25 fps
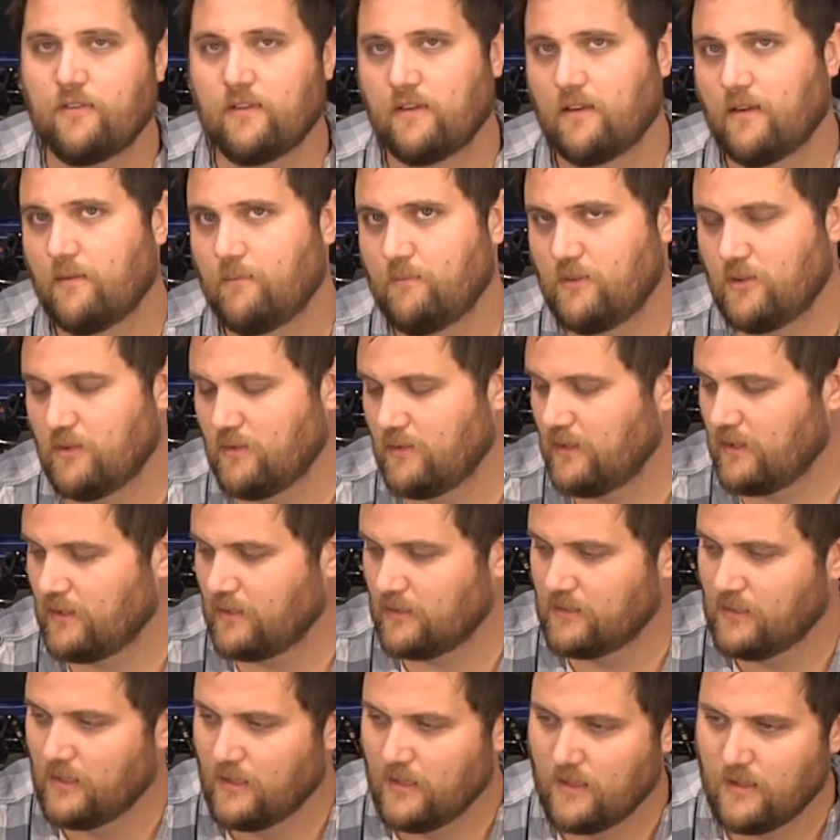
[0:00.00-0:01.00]
And I'm
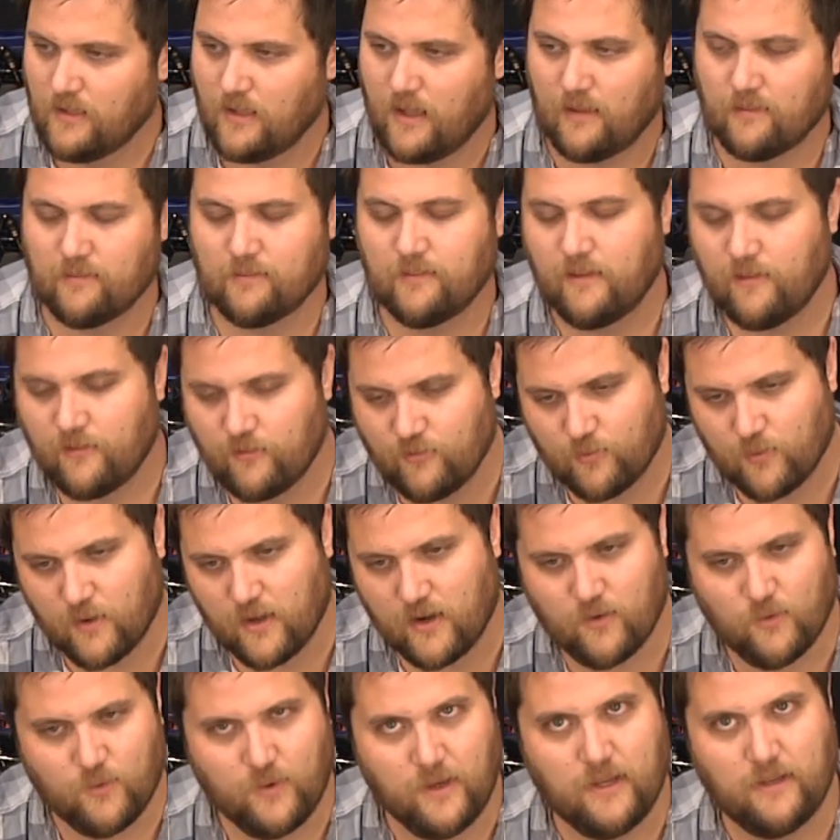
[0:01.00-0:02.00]
doing at least one
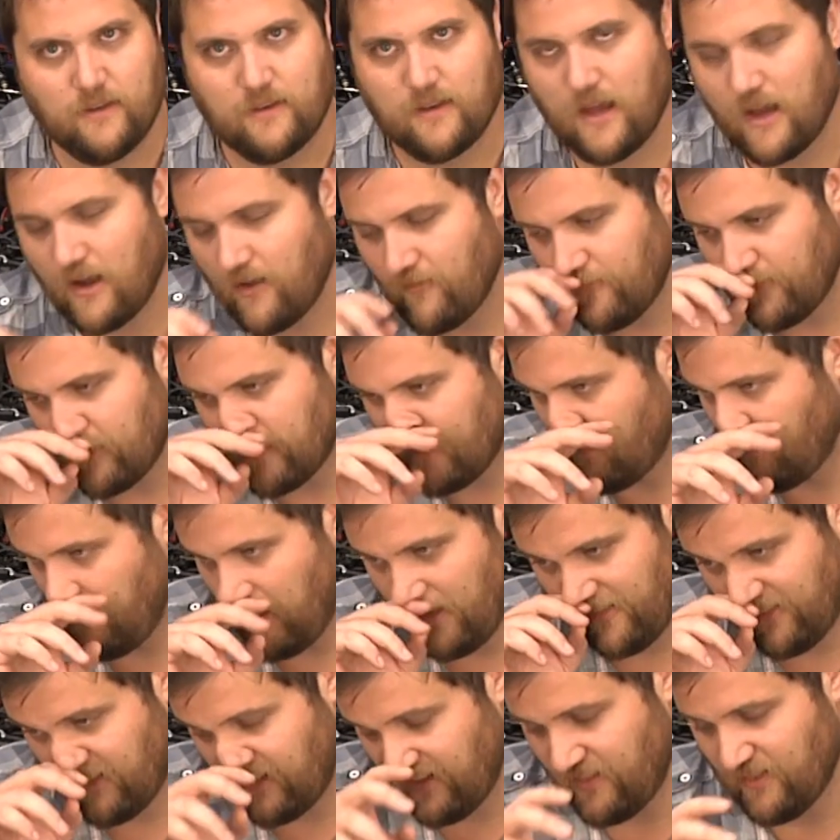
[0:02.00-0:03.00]
a week now for
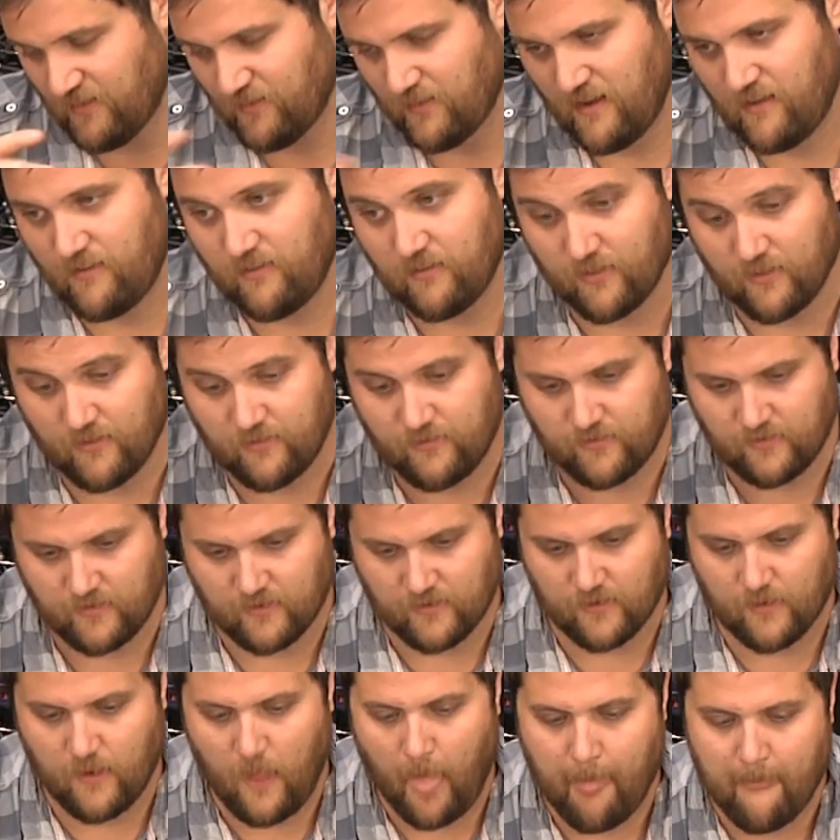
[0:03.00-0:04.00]
basically the rest of this
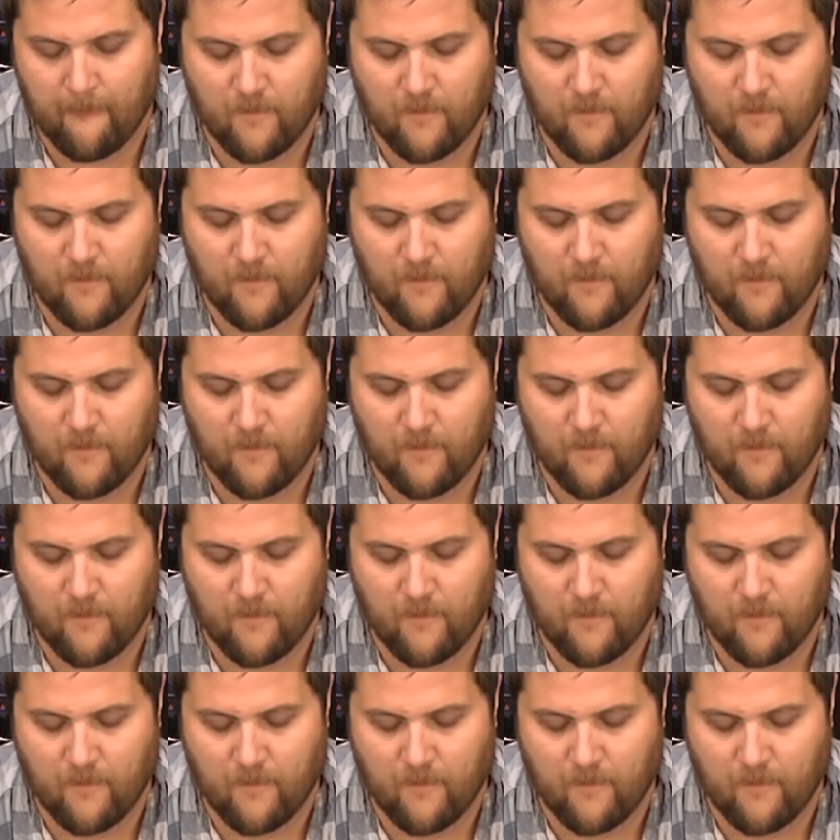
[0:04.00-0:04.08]
year.